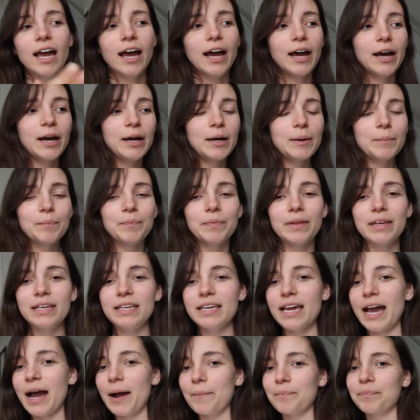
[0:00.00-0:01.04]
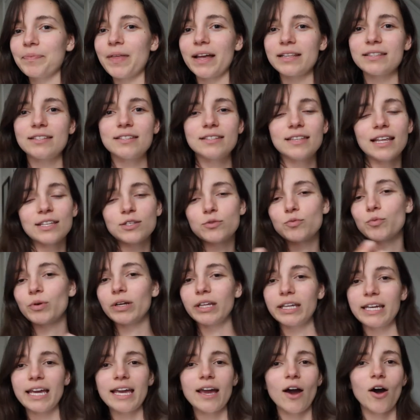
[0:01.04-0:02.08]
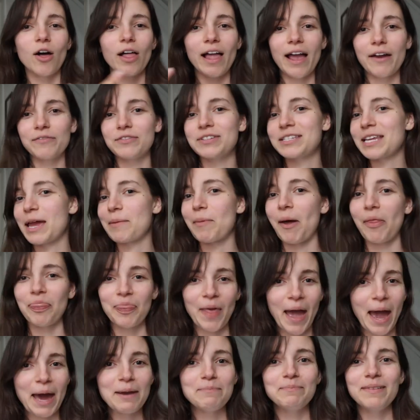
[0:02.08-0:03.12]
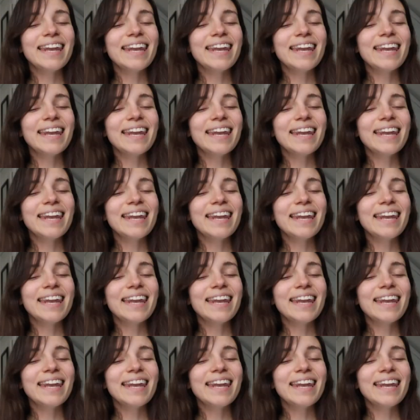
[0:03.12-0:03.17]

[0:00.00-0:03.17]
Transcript: Um, yeah, that's that's really all I have to say about that.